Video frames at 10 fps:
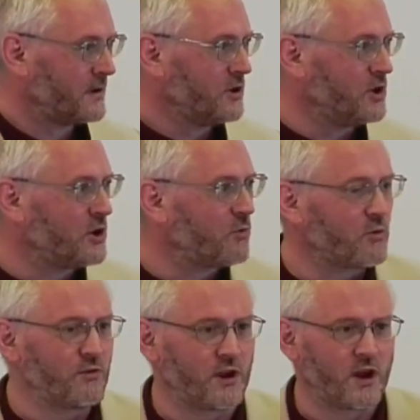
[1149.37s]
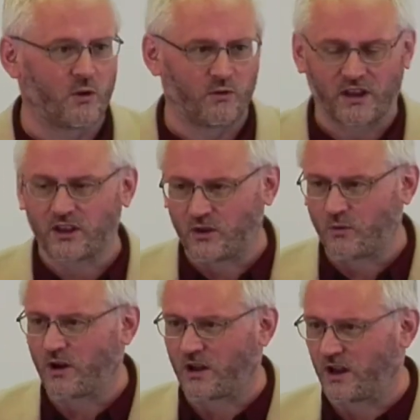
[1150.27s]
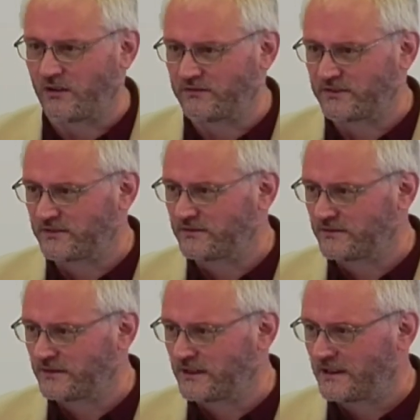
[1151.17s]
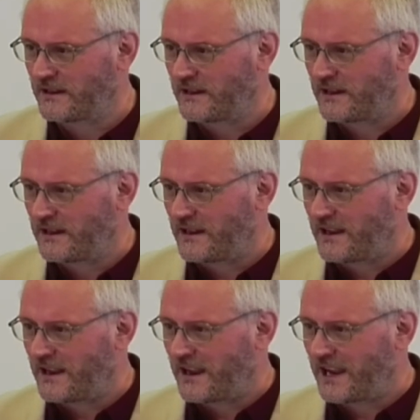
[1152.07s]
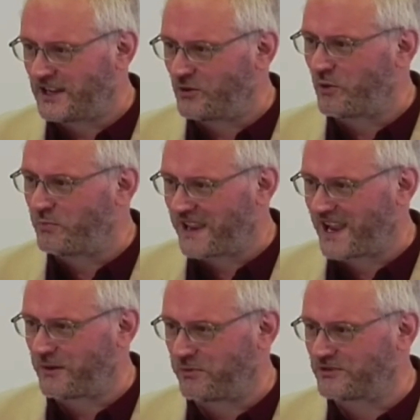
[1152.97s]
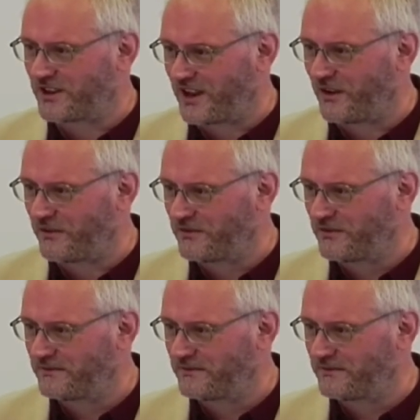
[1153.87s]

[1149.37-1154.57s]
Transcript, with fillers: You will know that you are loved and you will be able to love.